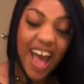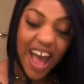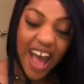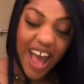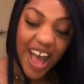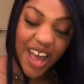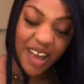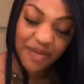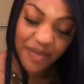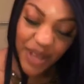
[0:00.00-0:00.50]

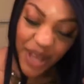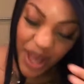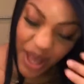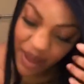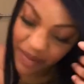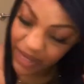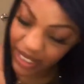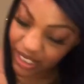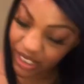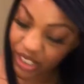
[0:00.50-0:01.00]
I'm
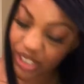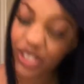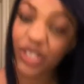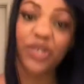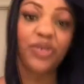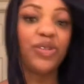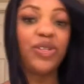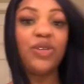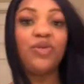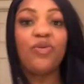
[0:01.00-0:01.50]
coming
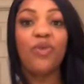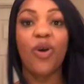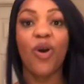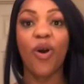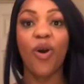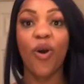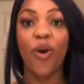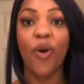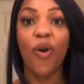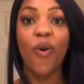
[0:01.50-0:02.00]
to you
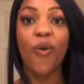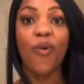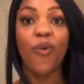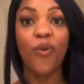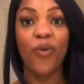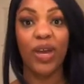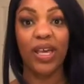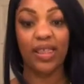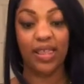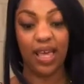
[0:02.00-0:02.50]
all
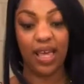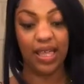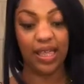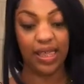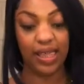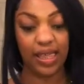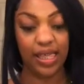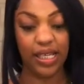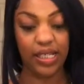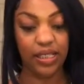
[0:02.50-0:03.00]
with
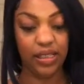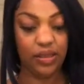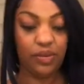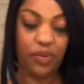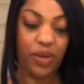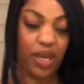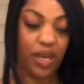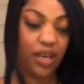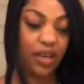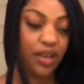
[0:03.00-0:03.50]
this
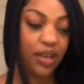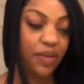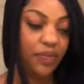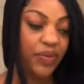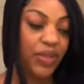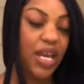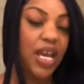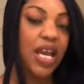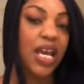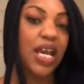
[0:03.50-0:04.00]
wig.
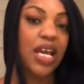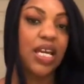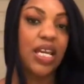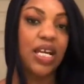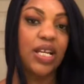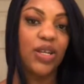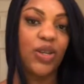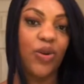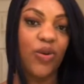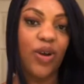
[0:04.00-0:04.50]
And
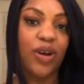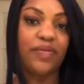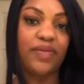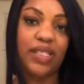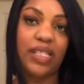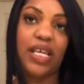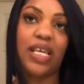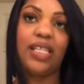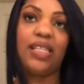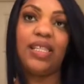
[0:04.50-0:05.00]
I know I've
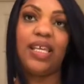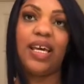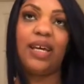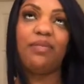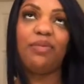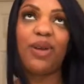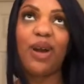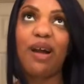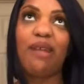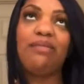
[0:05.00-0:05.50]
said
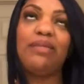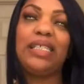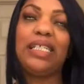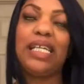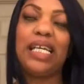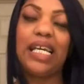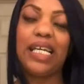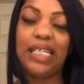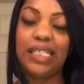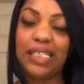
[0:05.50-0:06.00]
that
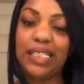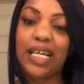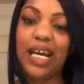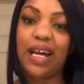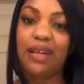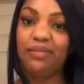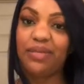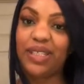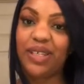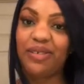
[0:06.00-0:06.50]
probably 8
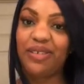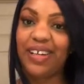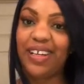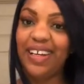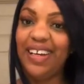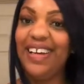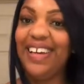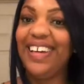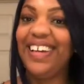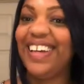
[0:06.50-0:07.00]
times
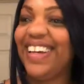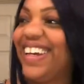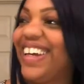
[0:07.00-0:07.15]
already.